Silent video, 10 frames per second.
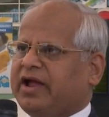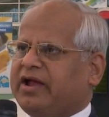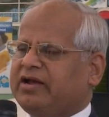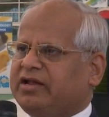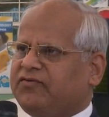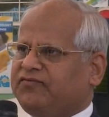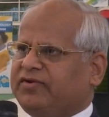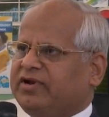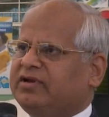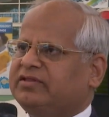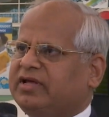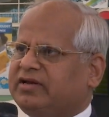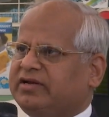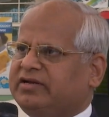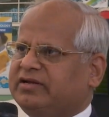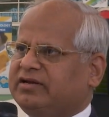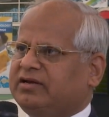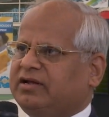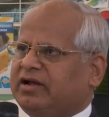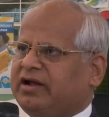and if failed then
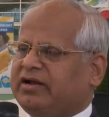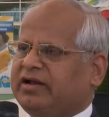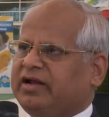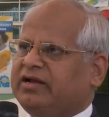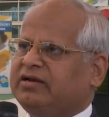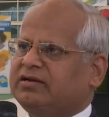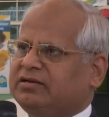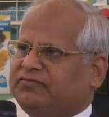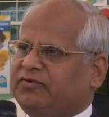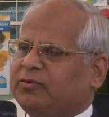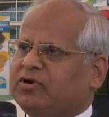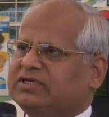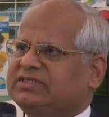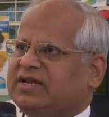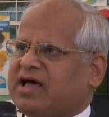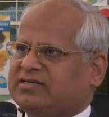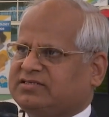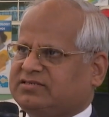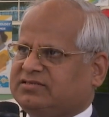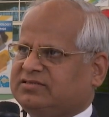radial and in femoral is the
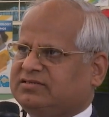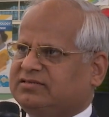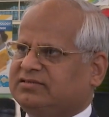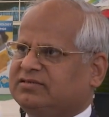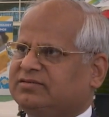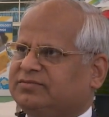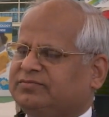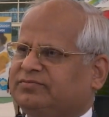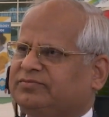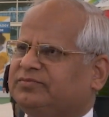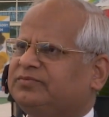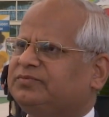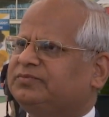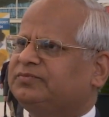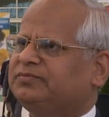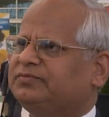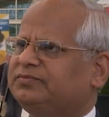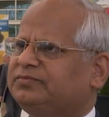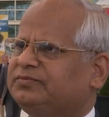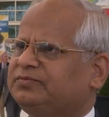last. Okay, so tell me about